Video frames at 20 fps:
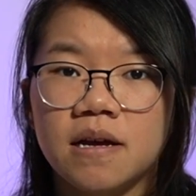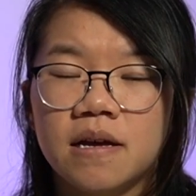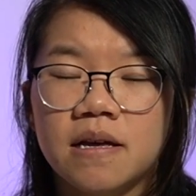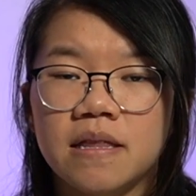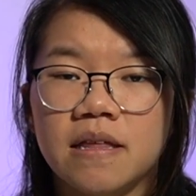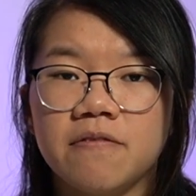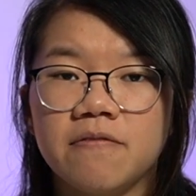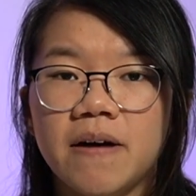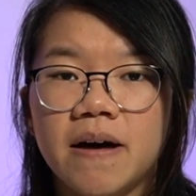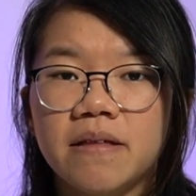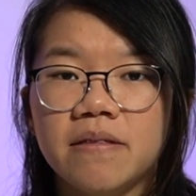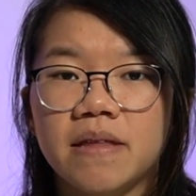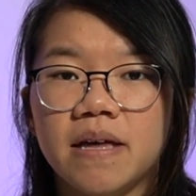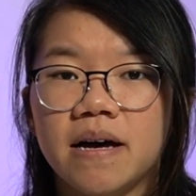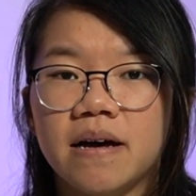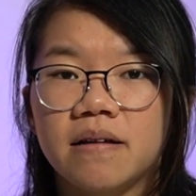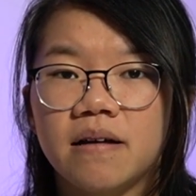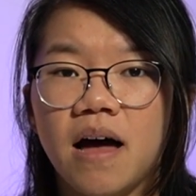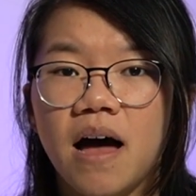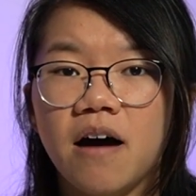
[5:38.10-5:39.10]
they found
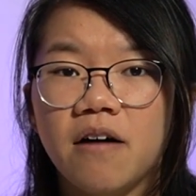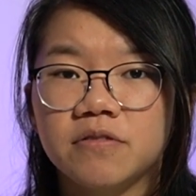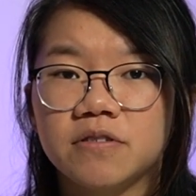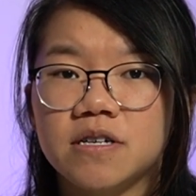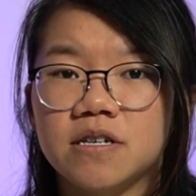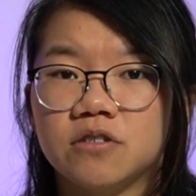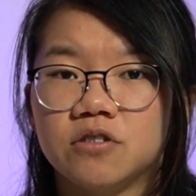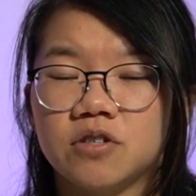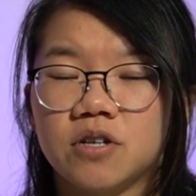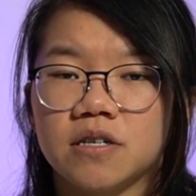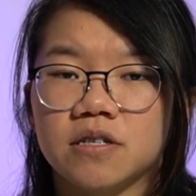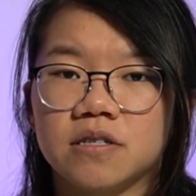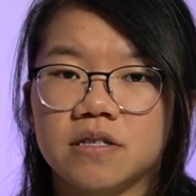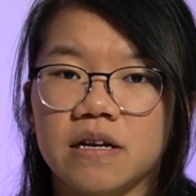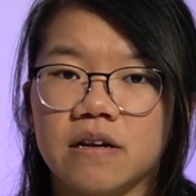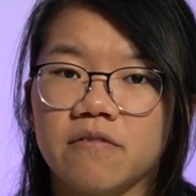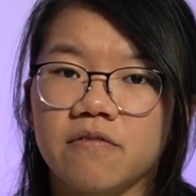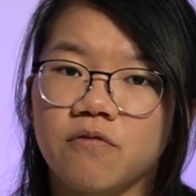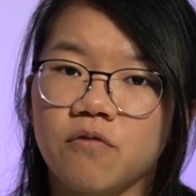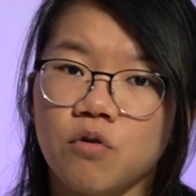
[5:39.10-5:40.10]
that after
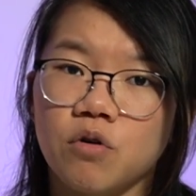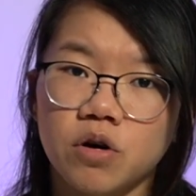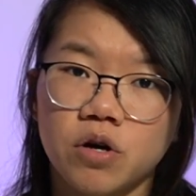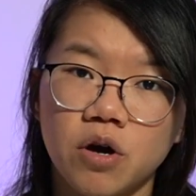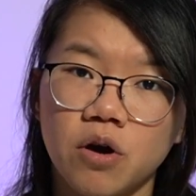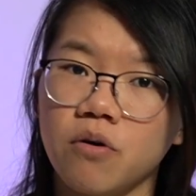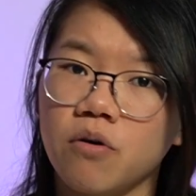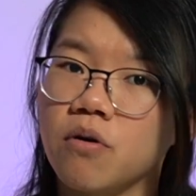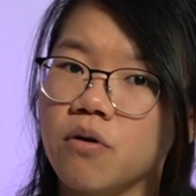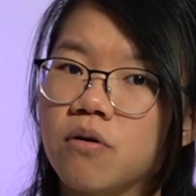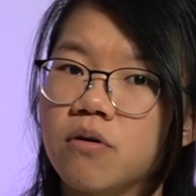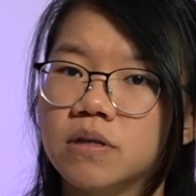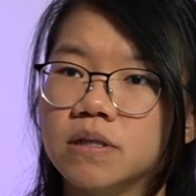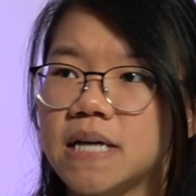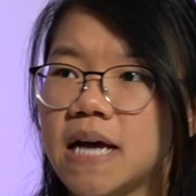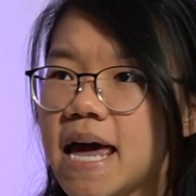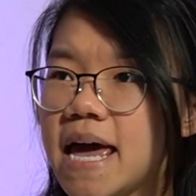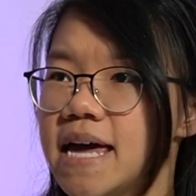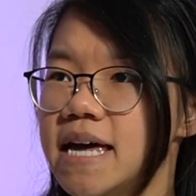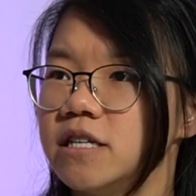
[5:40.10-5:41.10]
adjusting for
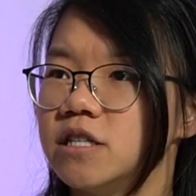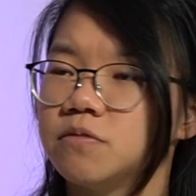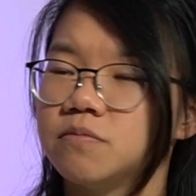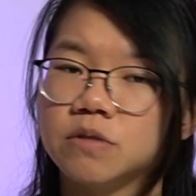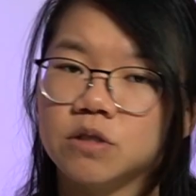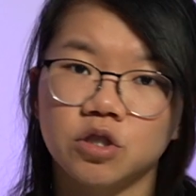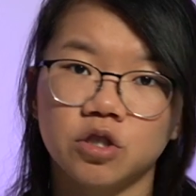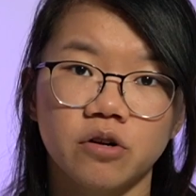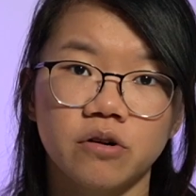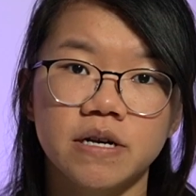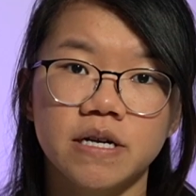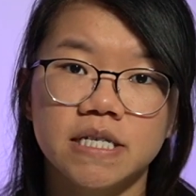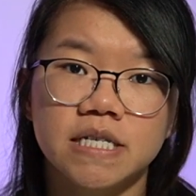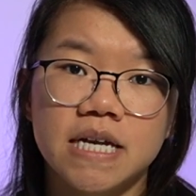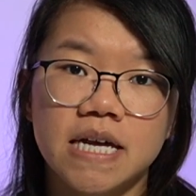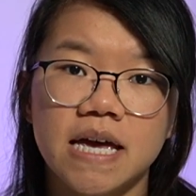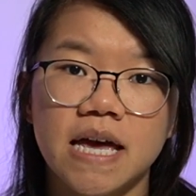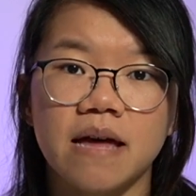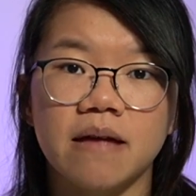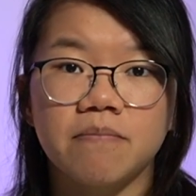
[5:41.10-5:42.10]
cohort age,
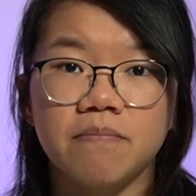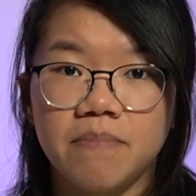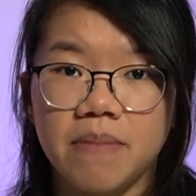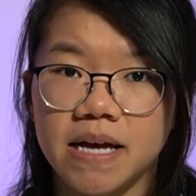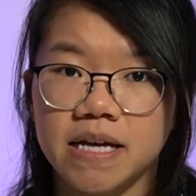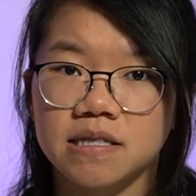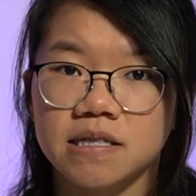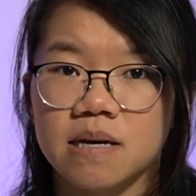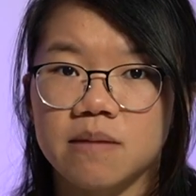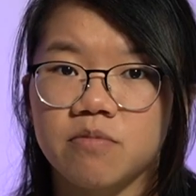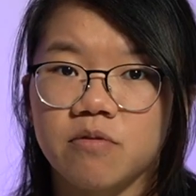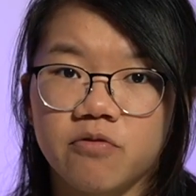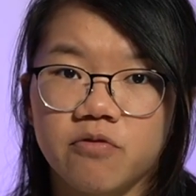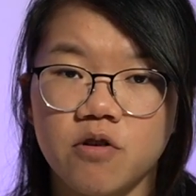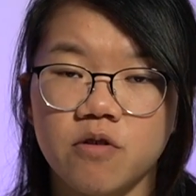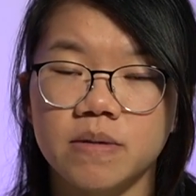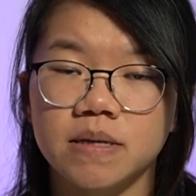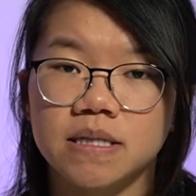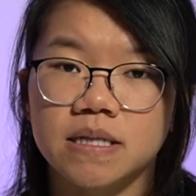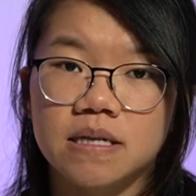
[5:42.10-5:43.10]
maturity, and baseline
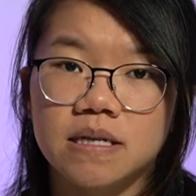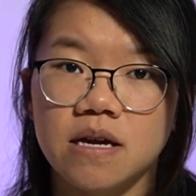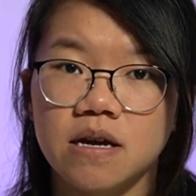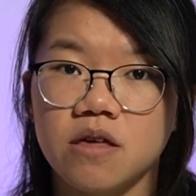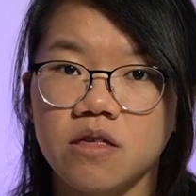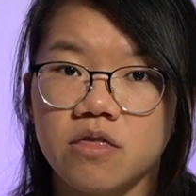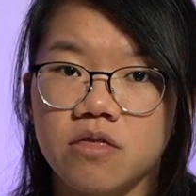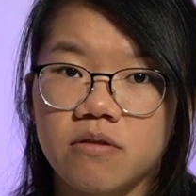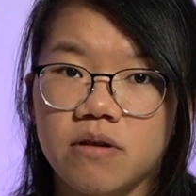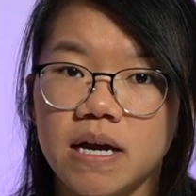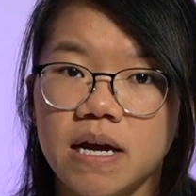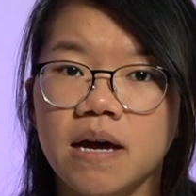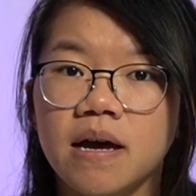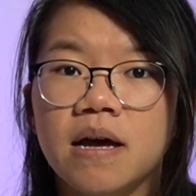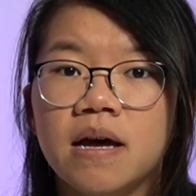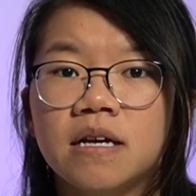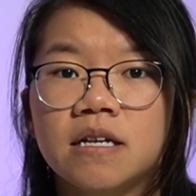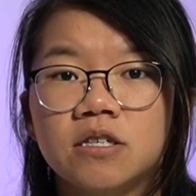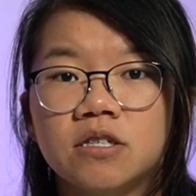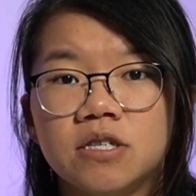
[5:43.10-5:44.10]
performance in Year 3,
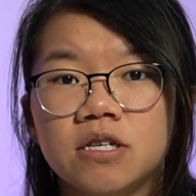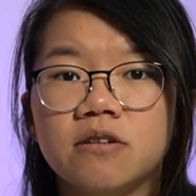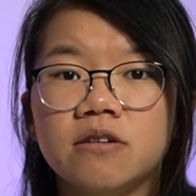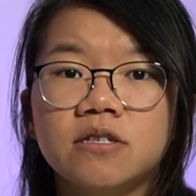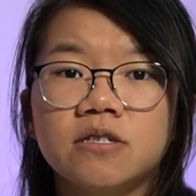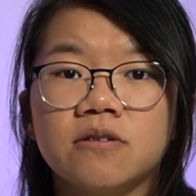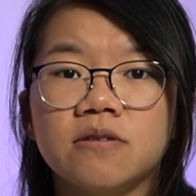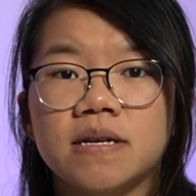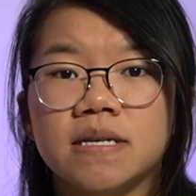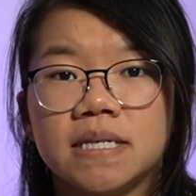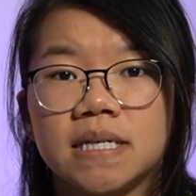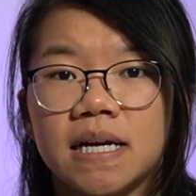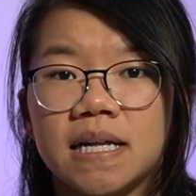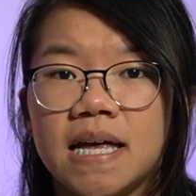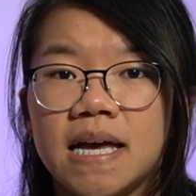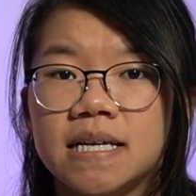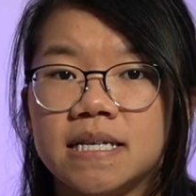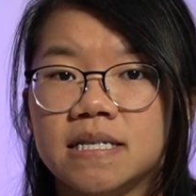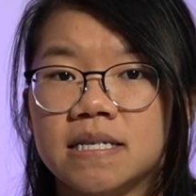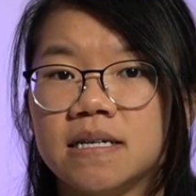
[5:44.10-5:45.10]
students who
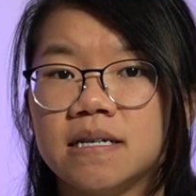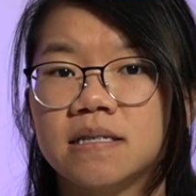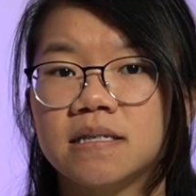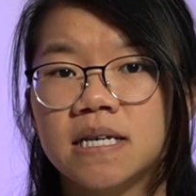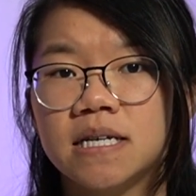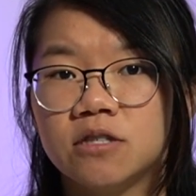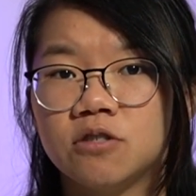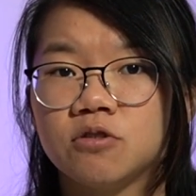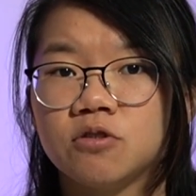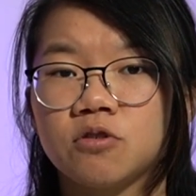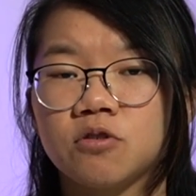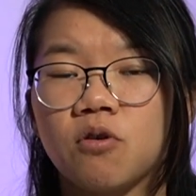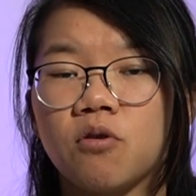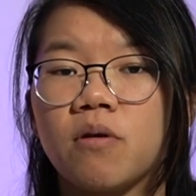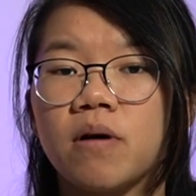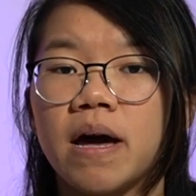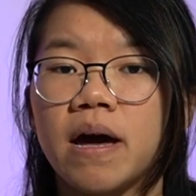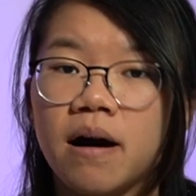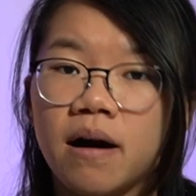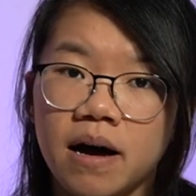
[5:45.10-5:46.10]
intercalated tend to
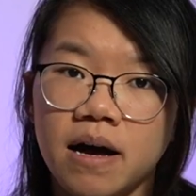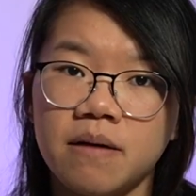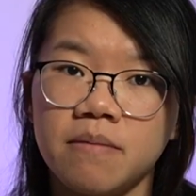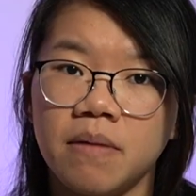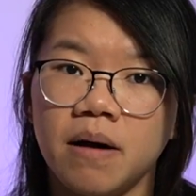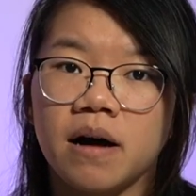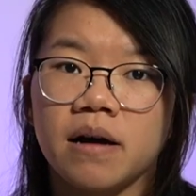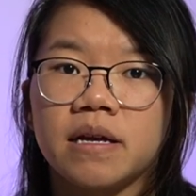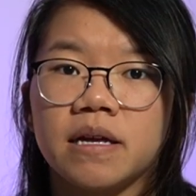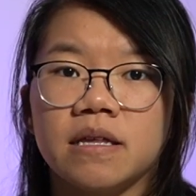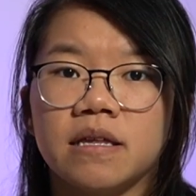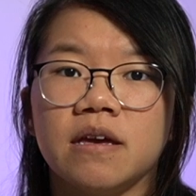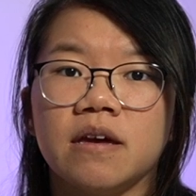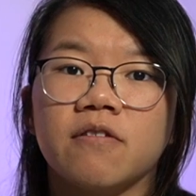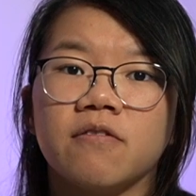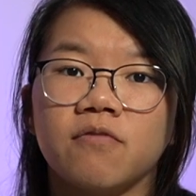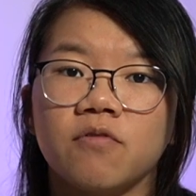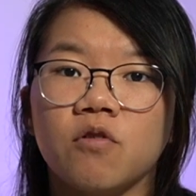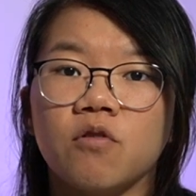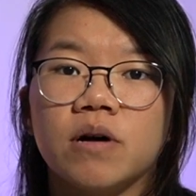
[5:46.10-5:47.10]
score a higher mark in
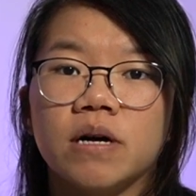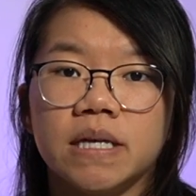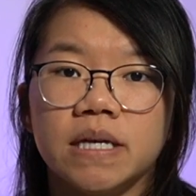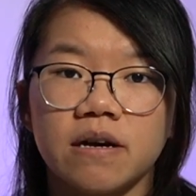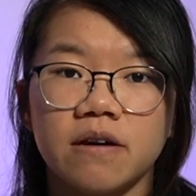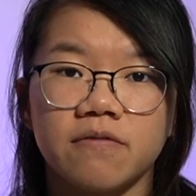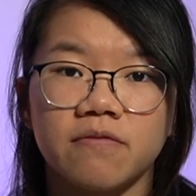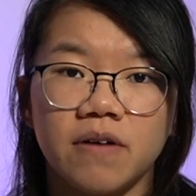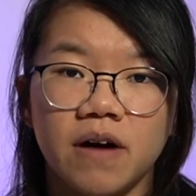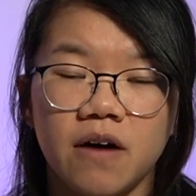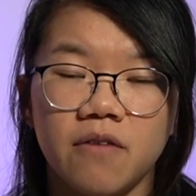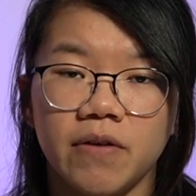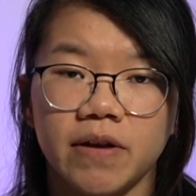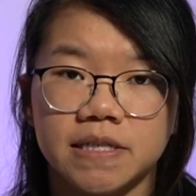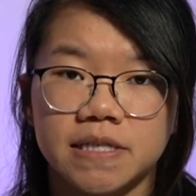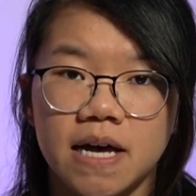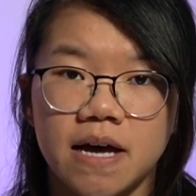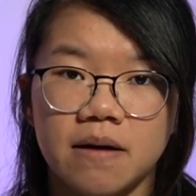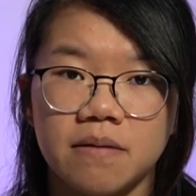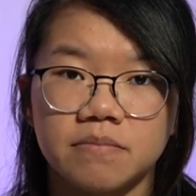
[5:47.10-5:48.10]
Year 4 and Year 5
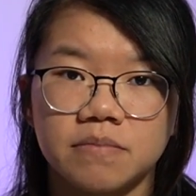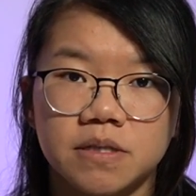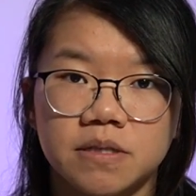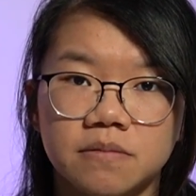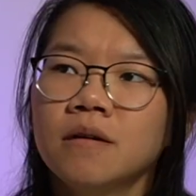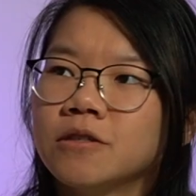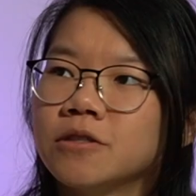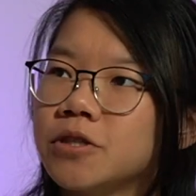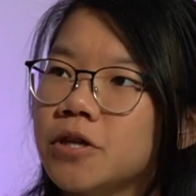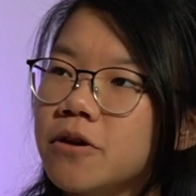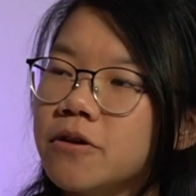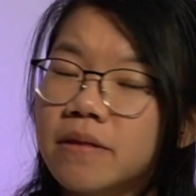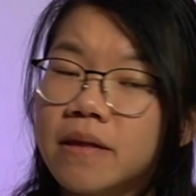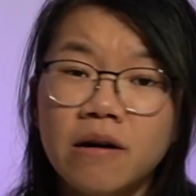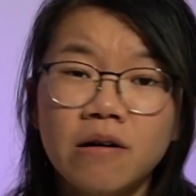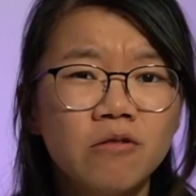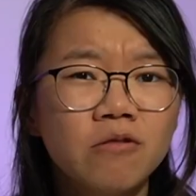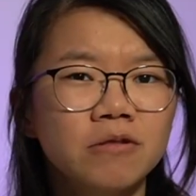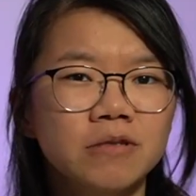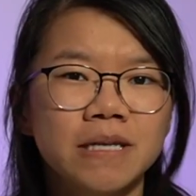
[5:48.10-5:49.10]
exams. So
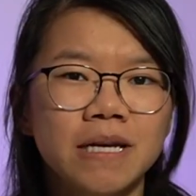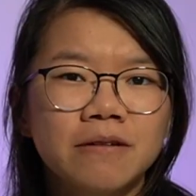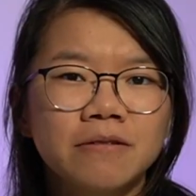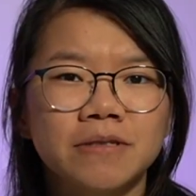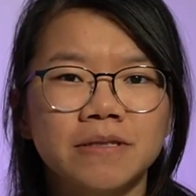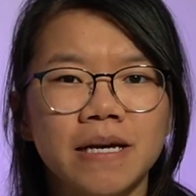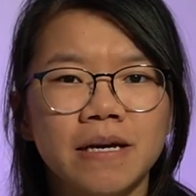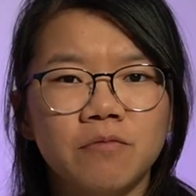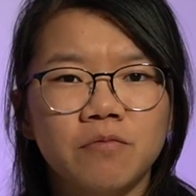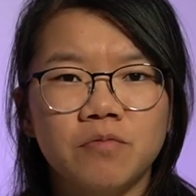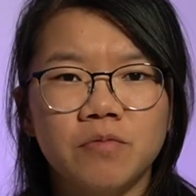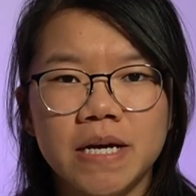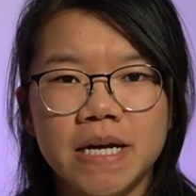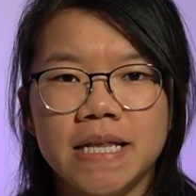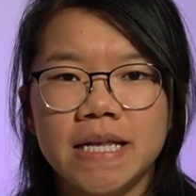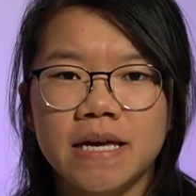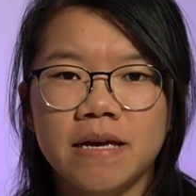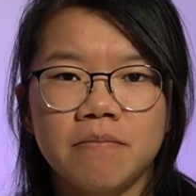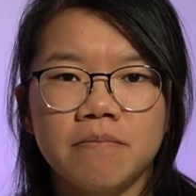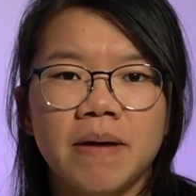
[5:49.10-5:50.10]
that all sounds like
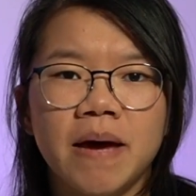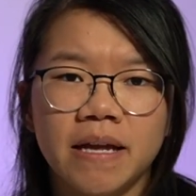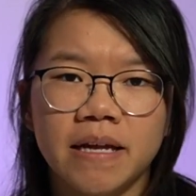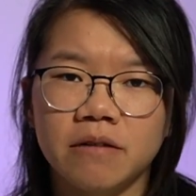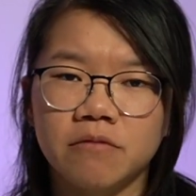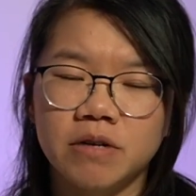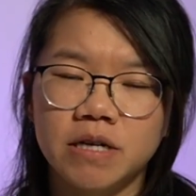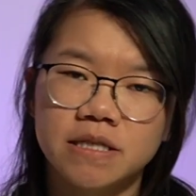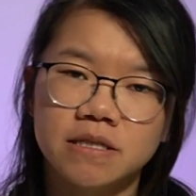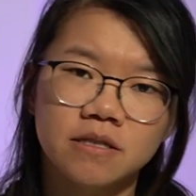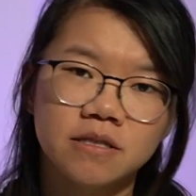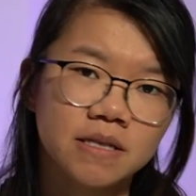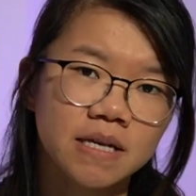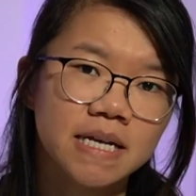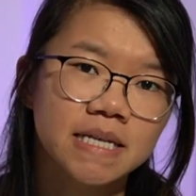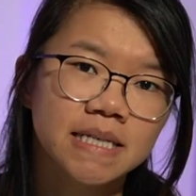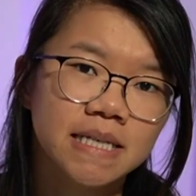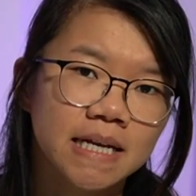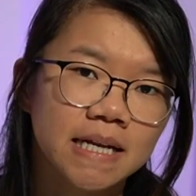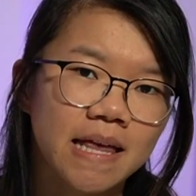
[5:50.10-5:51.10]
really compelling reasons to
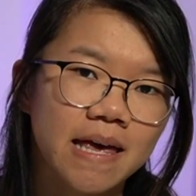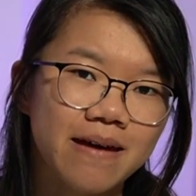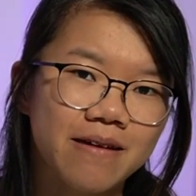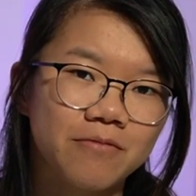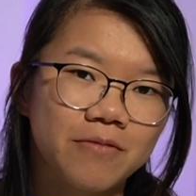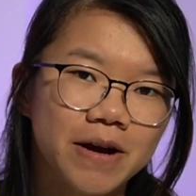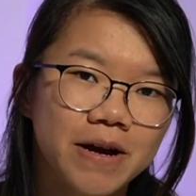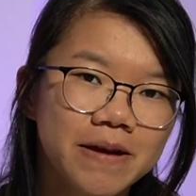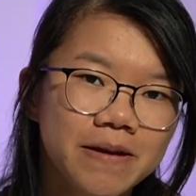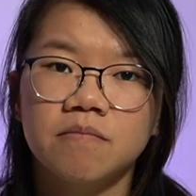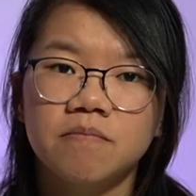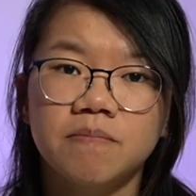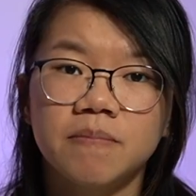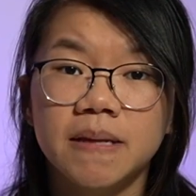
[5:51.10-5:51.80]
intercalate, right?